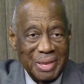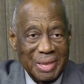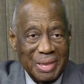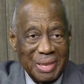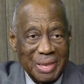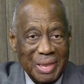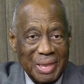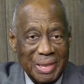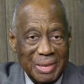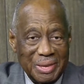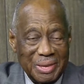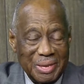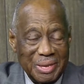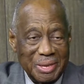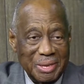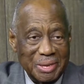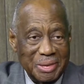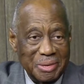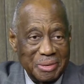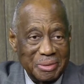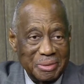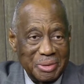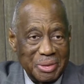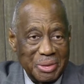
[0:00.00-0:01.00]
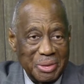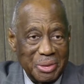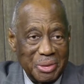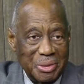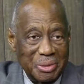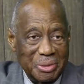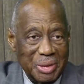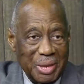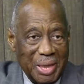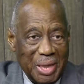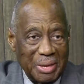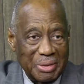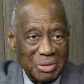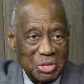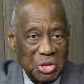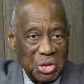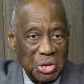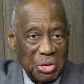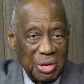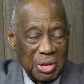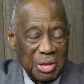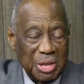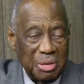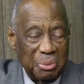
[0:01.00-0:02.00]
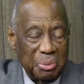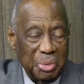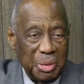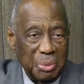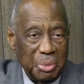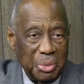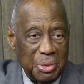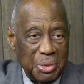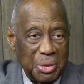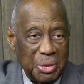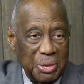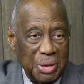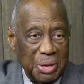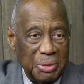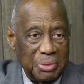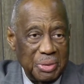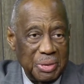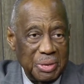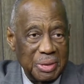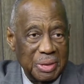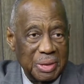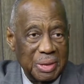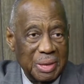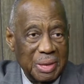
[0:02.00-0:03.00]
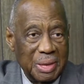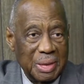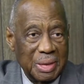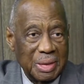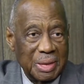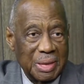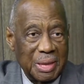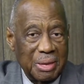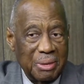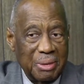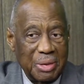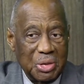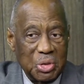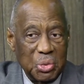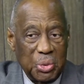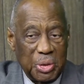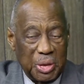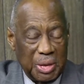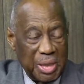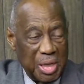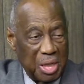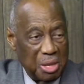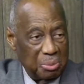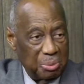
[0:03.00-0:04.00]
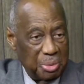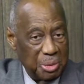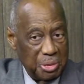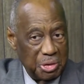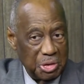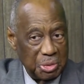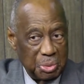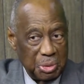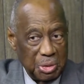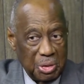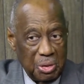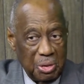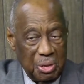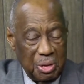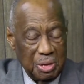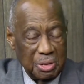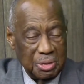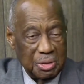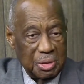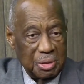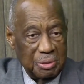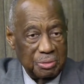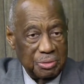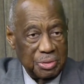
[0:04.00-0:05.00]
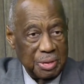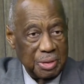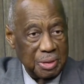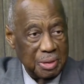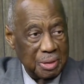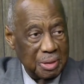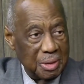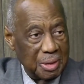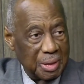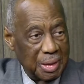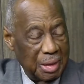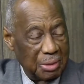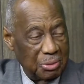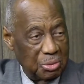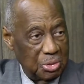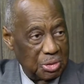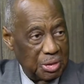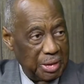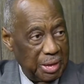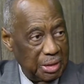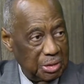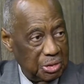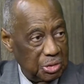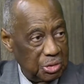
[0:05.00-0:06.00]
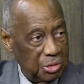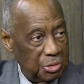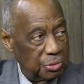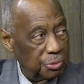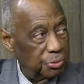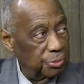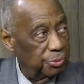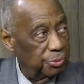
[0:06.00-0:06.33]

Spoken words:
And a lot of Cherokee people don't even carry $20 bills because of Andrew Jackson's photo.